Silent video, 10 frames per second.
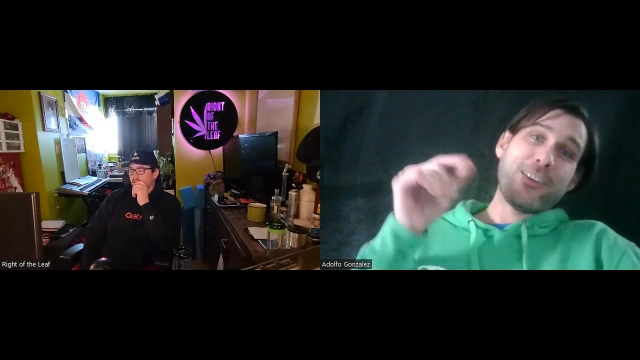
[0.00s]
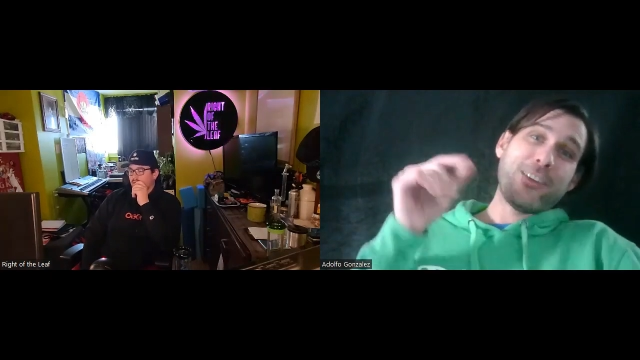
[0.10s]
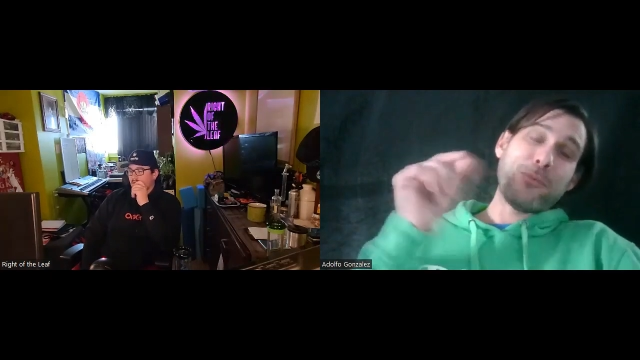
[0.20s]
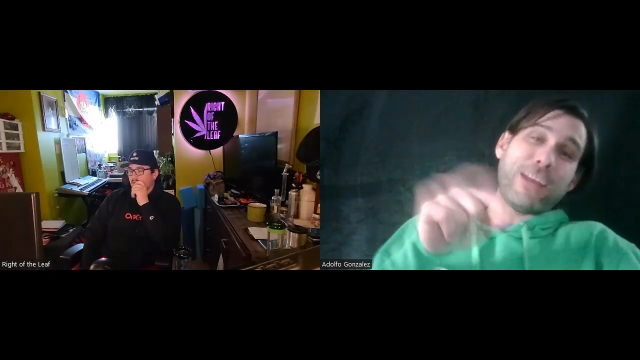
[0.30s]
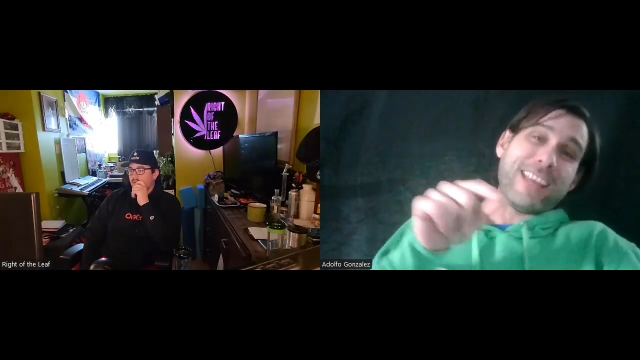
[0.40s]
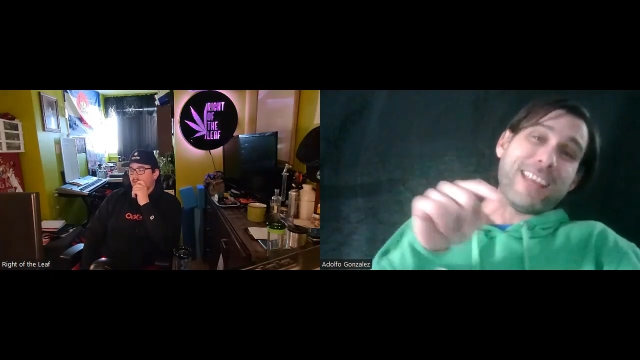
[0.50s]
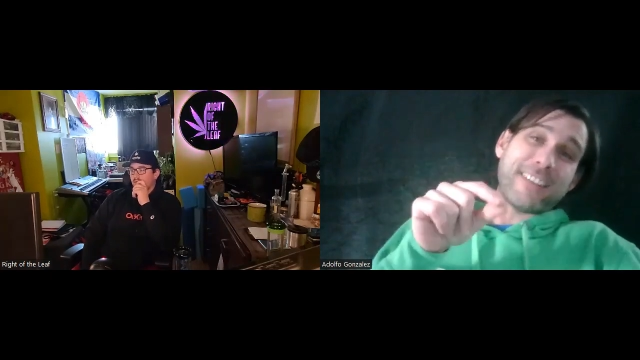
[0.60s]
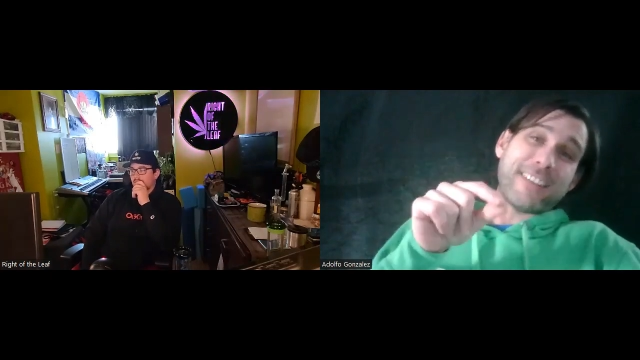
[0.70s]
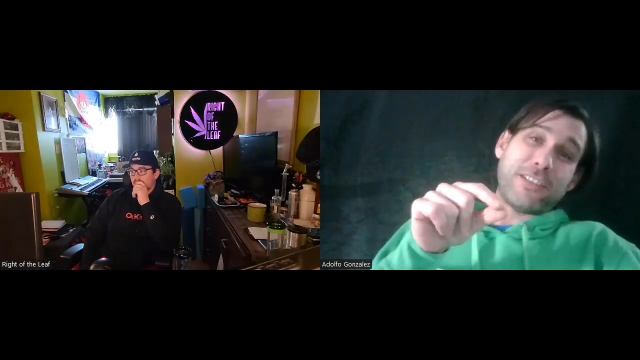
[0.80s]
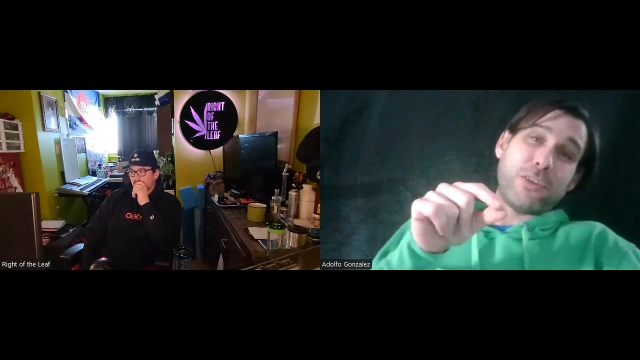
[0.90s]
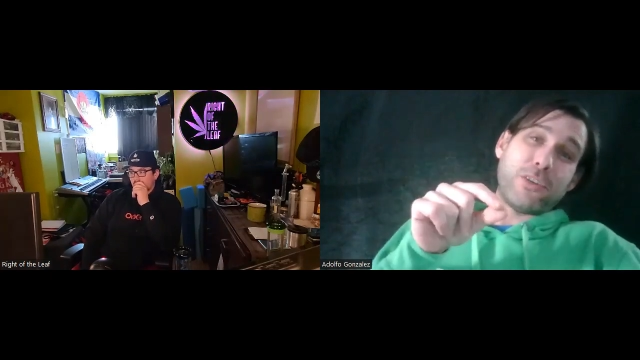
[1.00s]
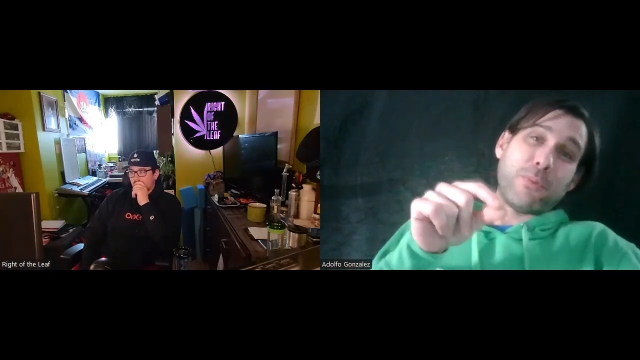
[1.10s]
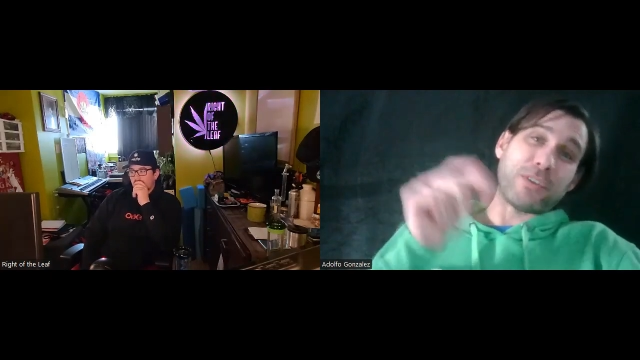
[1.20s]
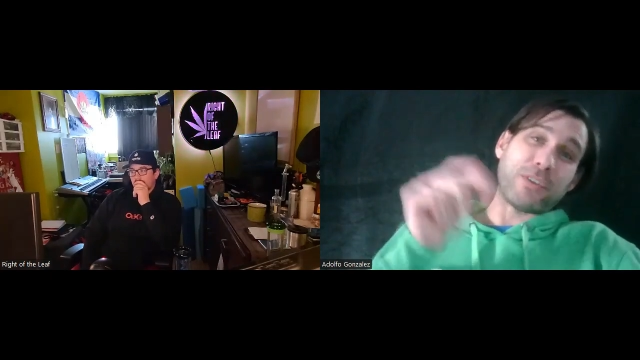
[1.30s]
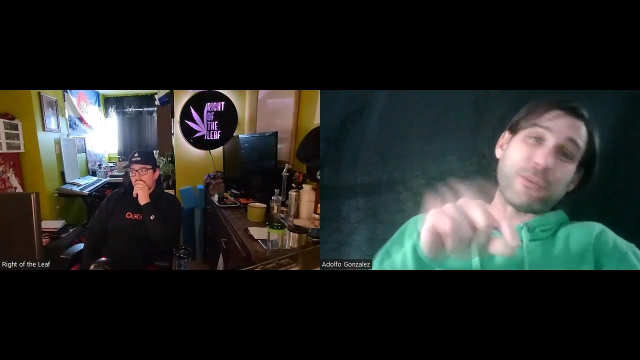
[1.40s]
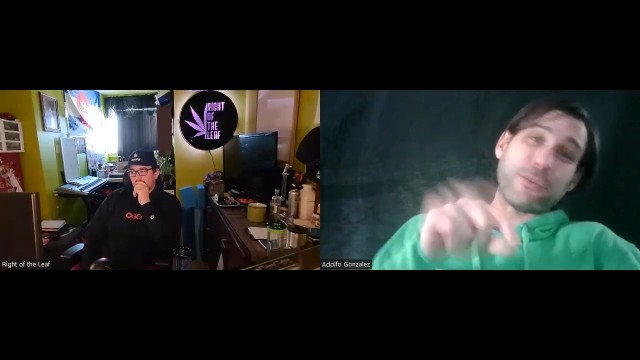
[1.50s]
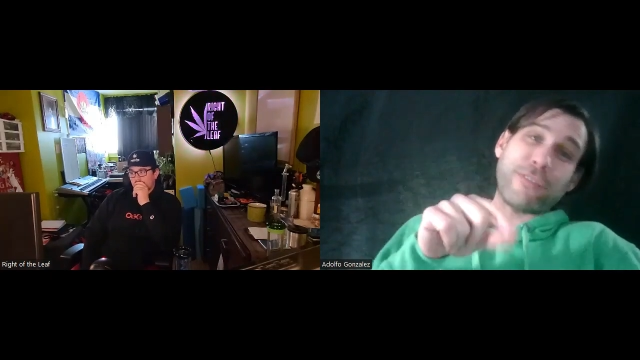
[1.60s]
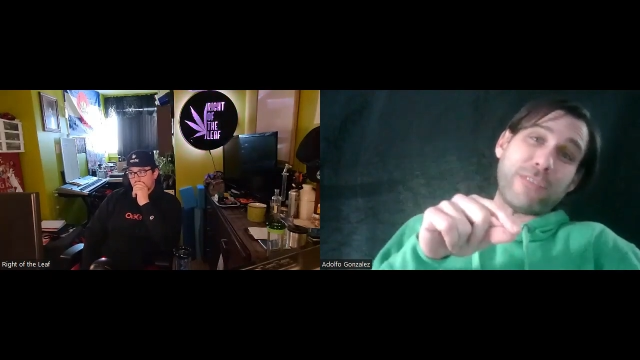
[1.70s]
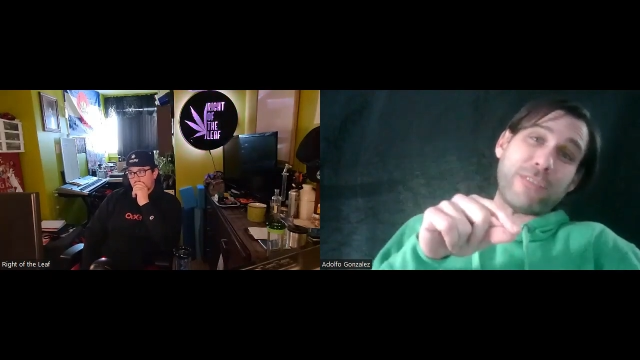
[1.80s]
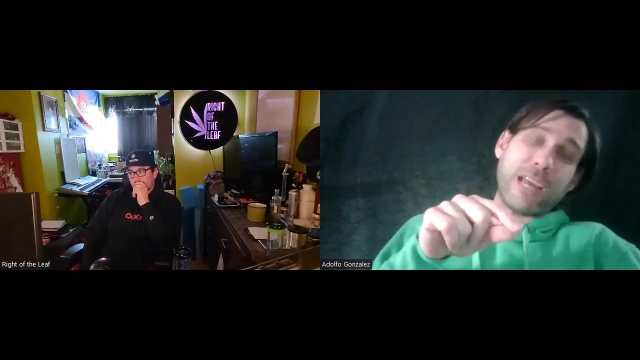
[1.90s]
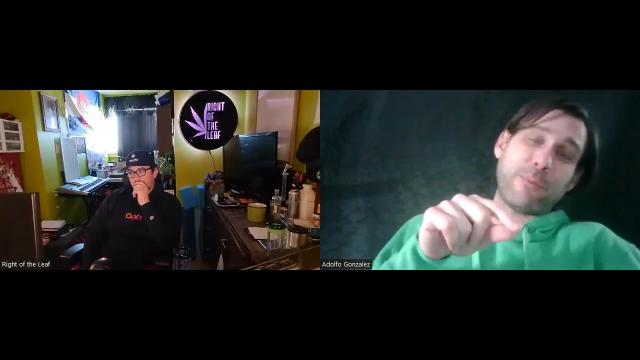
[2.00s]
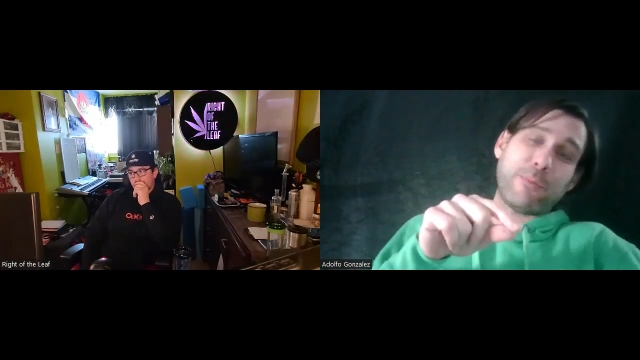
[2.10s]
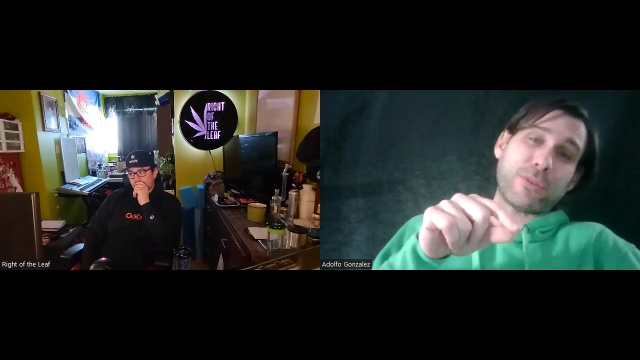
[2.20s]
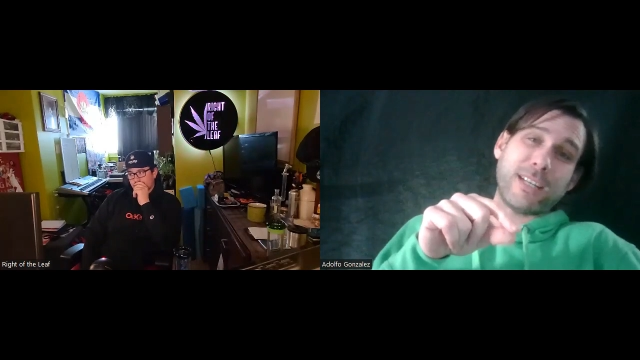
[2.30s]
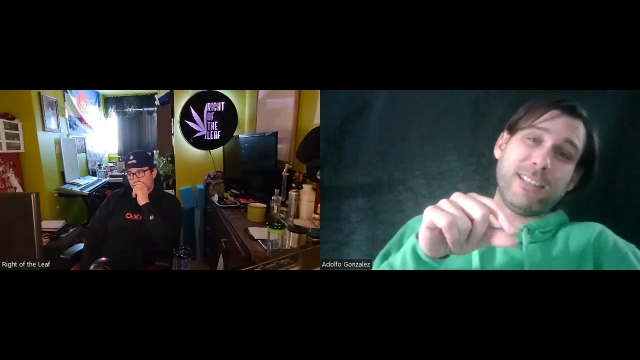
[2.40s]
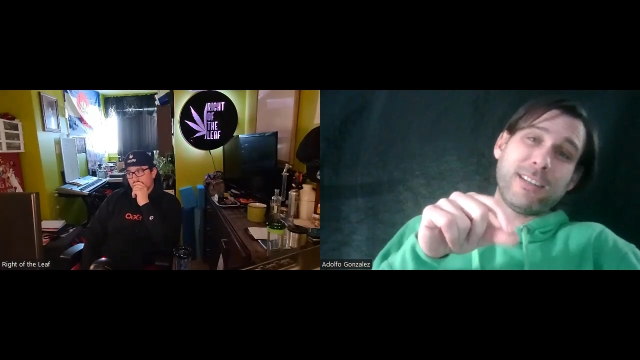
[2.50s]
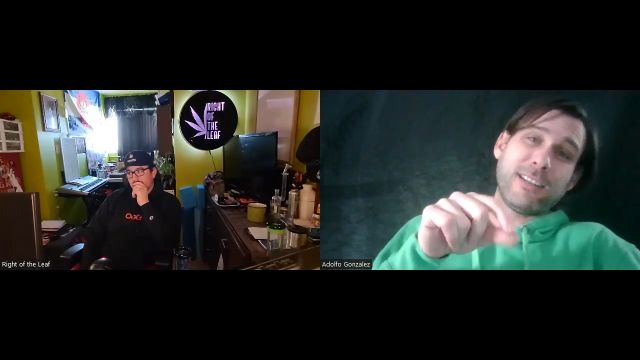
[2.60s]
you're putting in that 62% or the 58%,